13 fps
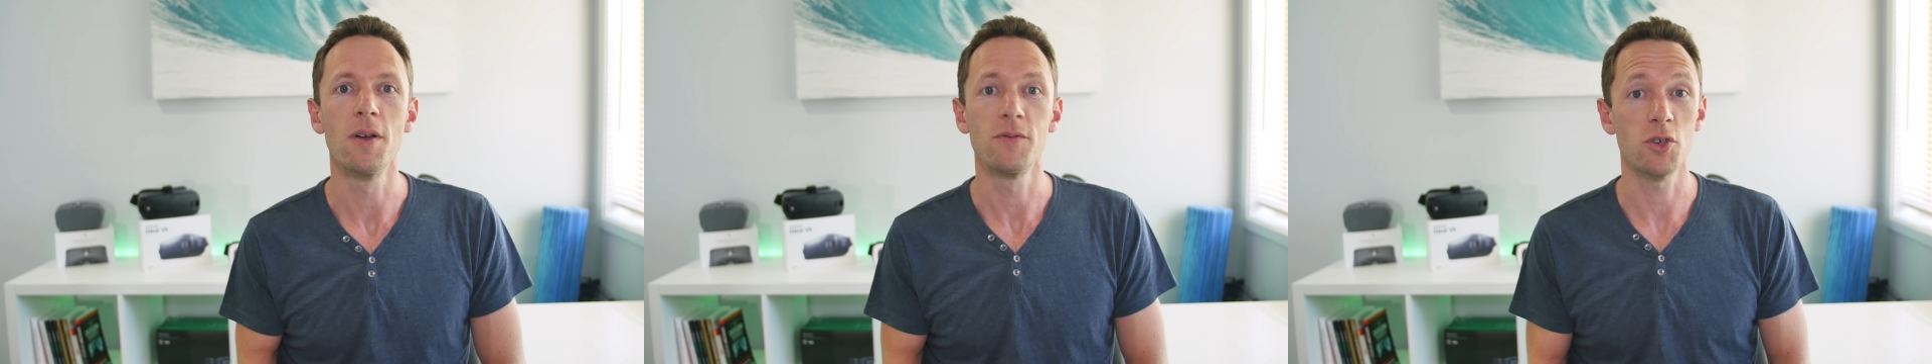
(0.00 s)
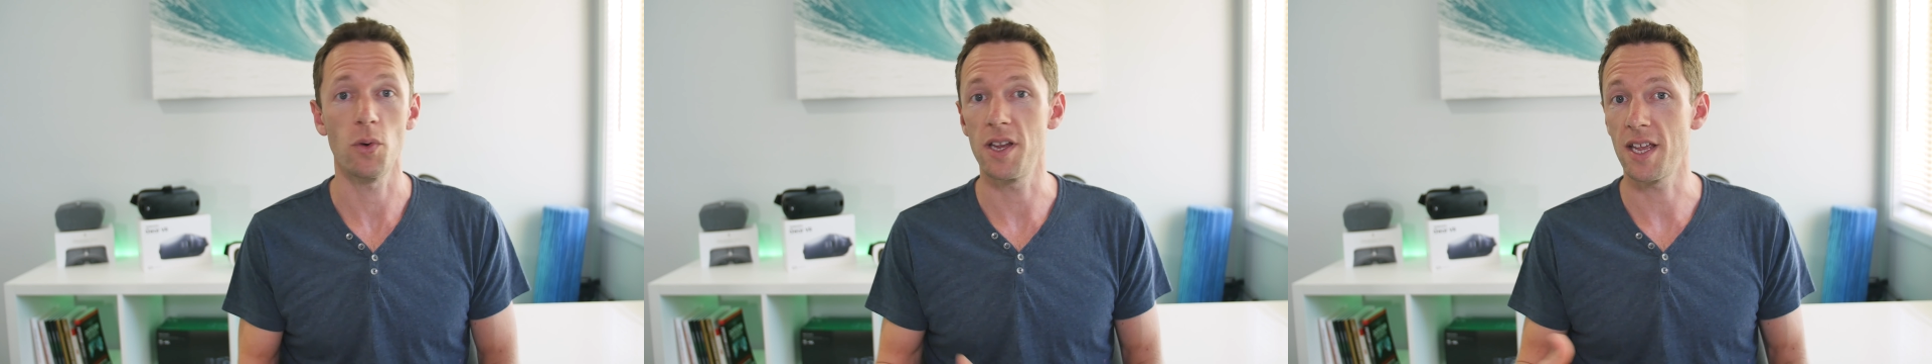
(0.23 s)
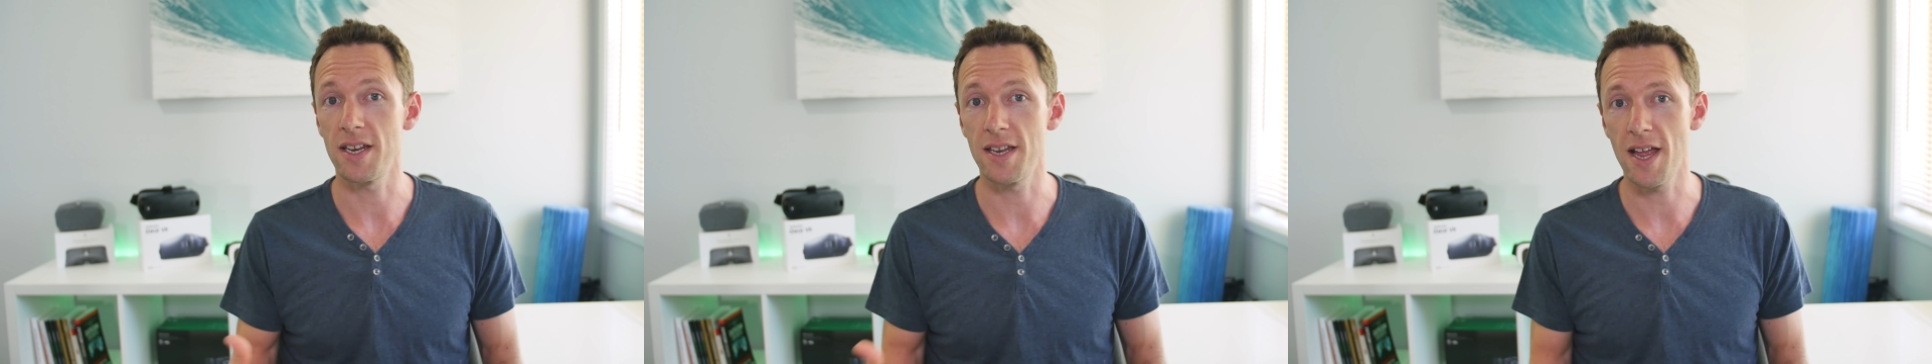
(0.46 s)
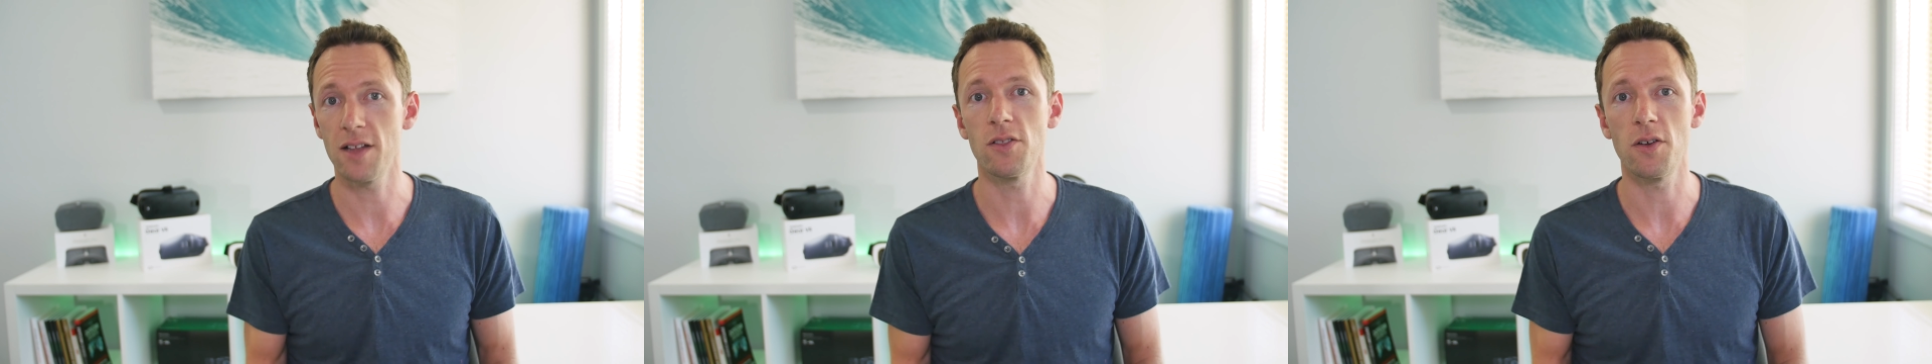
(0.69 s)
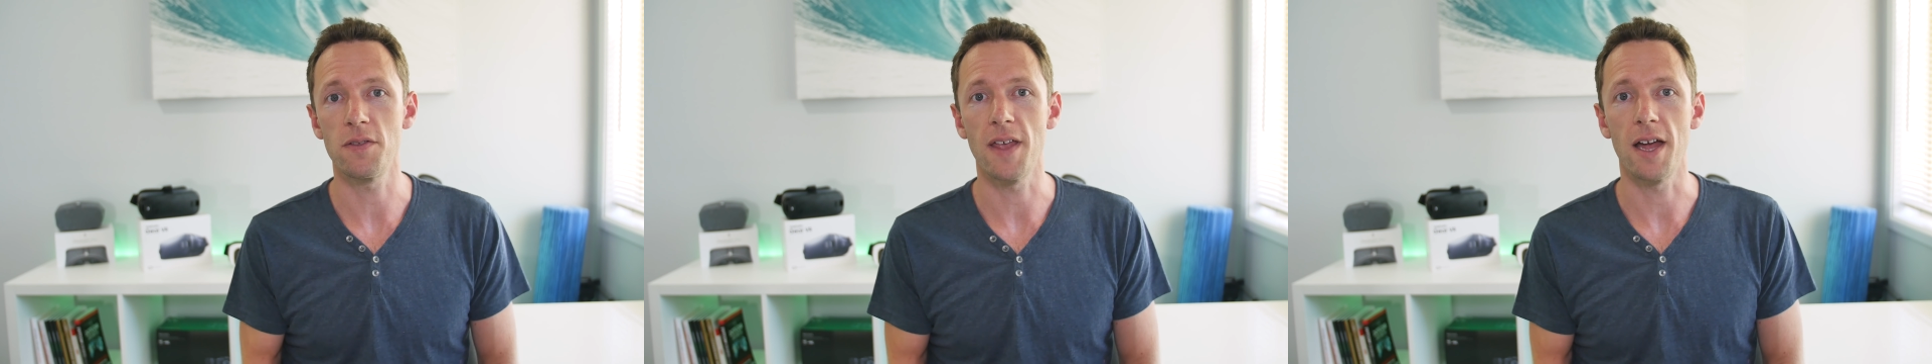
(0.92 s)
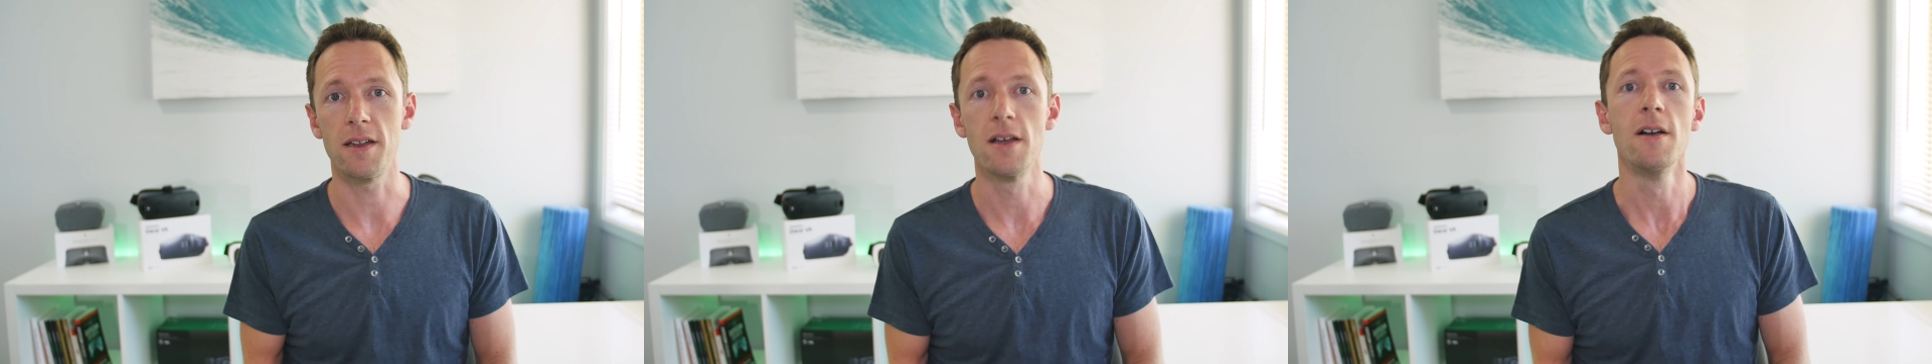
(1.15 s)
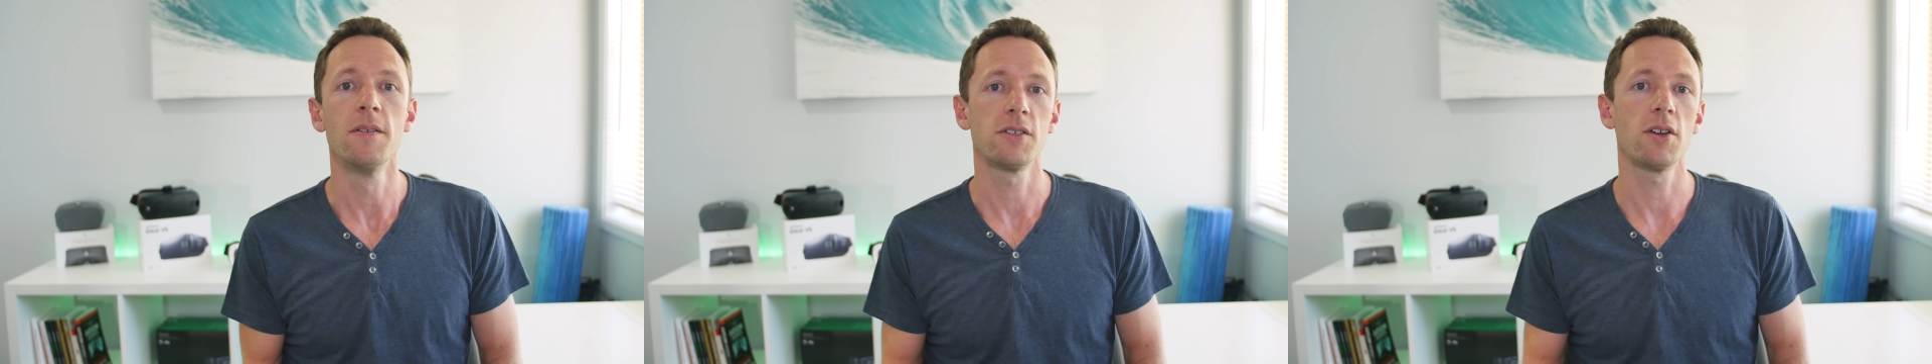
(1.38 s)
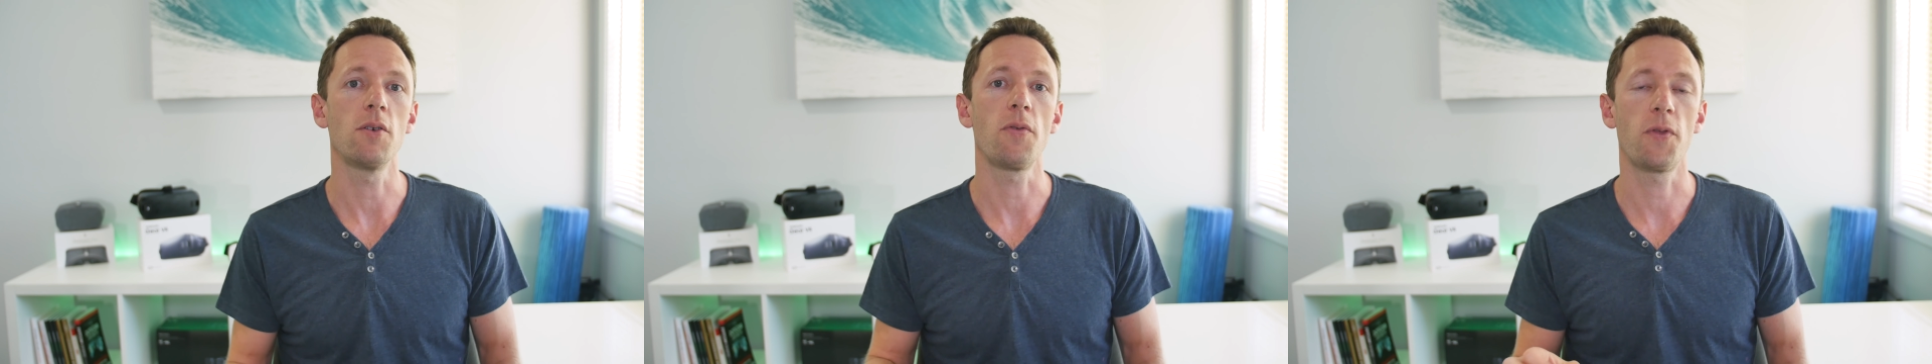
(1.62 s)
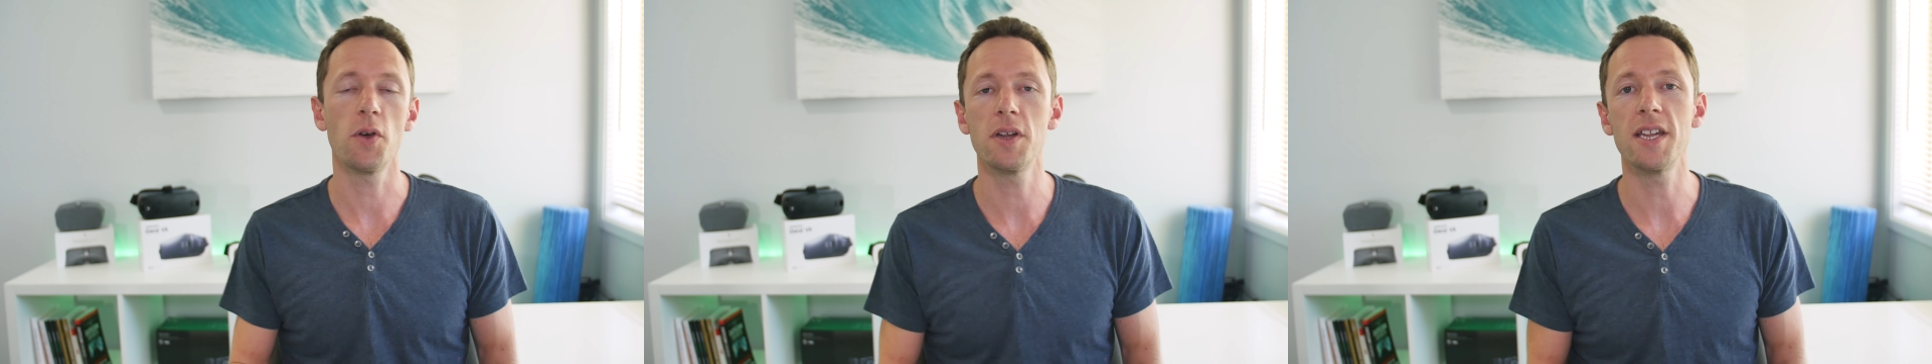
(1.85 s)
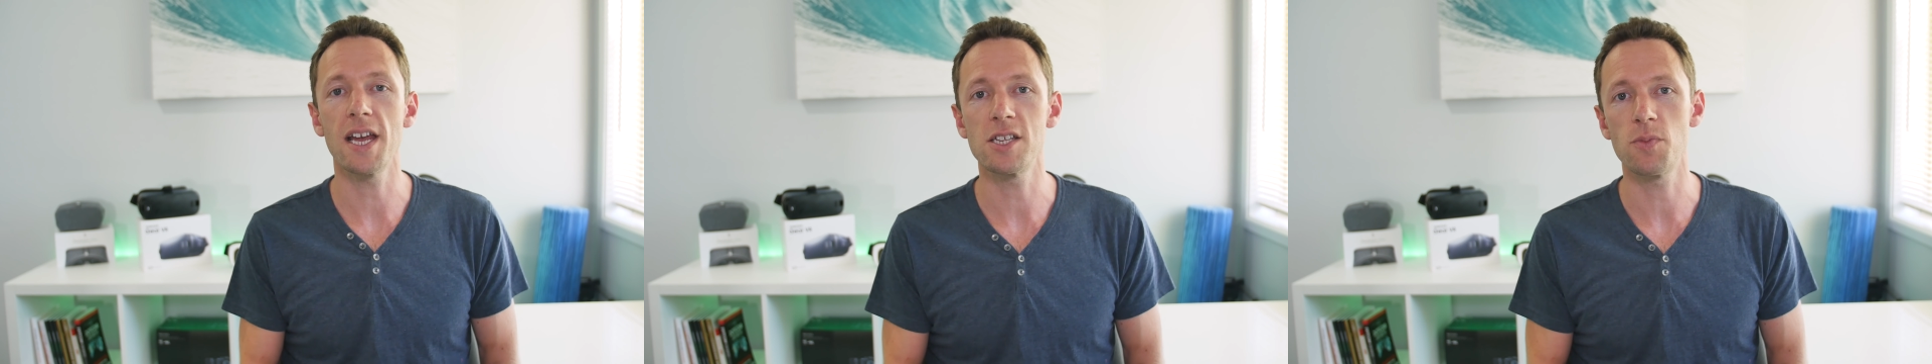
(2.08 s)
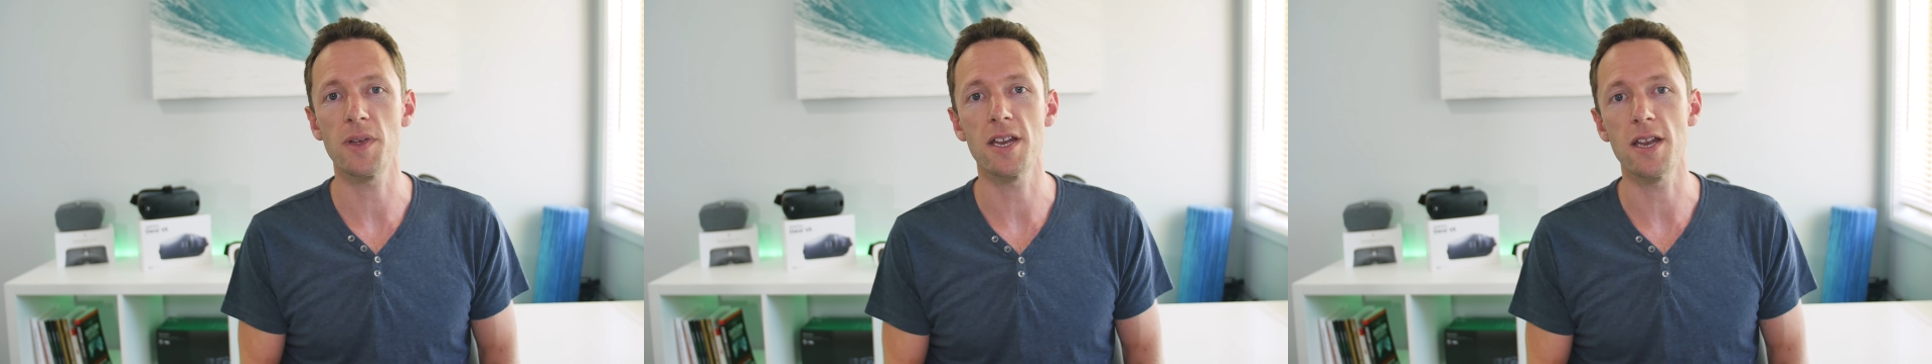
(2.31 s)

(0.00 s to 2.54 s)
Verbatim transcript: to where you can download that. So 30 days will be